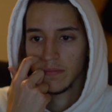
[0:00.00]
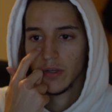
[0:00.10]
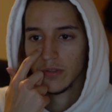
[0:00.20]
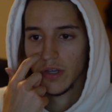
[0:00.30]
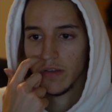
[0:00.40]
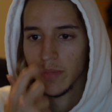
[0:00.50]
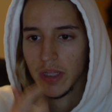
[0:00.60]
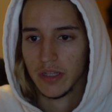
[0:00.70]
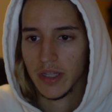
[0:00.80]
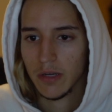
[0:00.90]
We also have
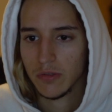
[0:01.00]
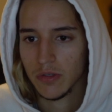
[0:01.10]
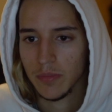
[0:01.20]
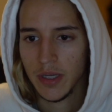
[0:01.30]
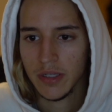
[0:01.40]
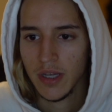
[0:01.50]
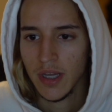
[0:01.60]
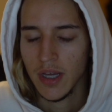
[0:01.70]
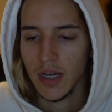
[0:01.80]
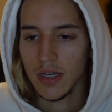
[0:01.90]
Maitland-Niles on the mid
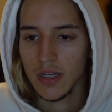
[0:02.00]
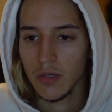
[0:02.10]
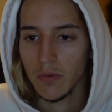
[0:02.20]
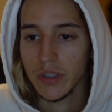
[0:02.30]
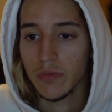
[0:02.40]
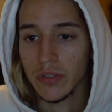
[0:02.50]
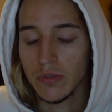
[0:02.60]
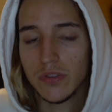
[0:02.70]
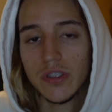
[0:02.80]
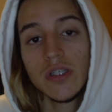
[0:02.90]
with
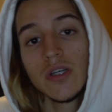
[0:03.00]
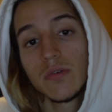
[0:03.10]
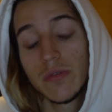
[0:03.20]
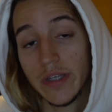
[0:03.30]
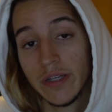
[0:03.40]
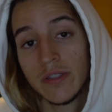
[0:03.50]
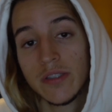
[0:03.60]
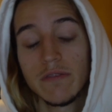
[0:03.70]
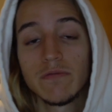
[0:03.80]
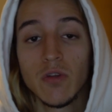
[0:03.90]
Guendouzi. Again,
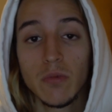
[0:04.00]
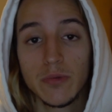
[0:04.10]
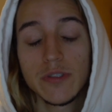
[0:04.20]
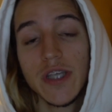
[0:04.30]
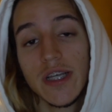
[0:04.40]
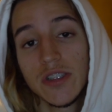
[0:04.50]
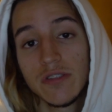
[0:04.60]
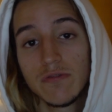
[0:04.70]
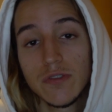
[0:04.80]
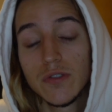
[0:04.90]
give no
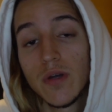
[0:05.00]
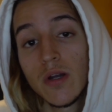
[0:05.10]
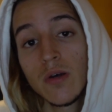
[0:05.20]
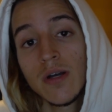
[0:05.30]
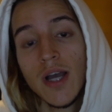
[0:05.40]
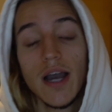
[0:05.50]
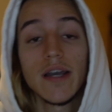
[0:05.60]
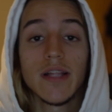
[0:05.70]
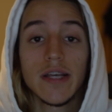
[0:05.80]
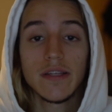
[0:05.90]
protection for you at all.
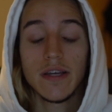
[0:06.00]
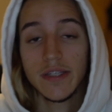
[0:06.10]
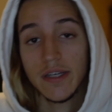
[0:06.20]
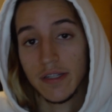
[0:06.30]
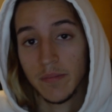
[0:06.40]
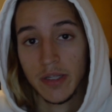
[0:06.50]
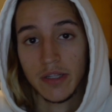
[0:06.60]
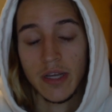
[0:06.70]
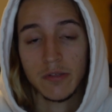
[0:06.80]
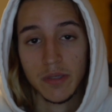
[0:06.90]
I like the idea that
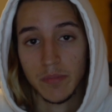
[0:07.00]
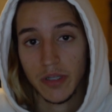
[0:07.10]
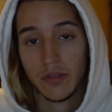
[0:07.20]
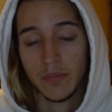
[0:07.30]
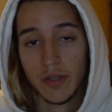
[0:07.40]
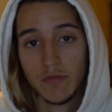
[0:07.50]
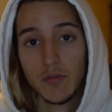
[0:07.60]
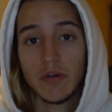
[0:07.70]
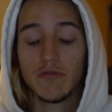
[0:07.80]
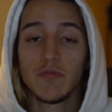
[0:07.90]
Maitland-Niles can play on the
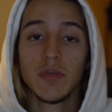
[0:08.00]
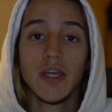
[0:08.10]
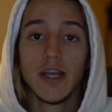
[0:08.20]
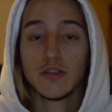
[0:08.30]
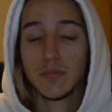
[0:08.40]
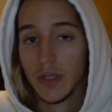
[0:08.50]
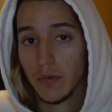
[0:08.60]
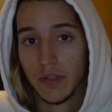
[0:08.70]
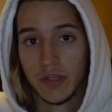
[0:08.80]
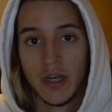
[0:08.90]
midfield, but for me, he has to play
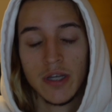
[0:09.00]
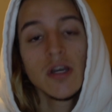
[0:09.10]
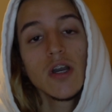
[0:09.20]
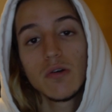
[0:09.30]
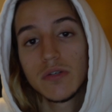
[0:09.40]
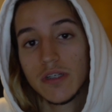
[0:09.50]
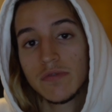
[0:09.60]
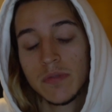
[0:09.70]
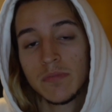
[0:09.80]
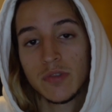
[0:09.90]
with a guy who
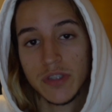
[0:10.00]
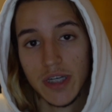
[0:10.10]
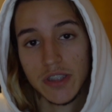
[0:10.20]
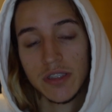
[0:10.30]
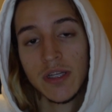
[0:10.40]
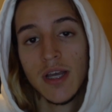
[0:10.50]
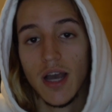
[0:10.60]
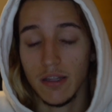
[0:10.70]
gives him protection.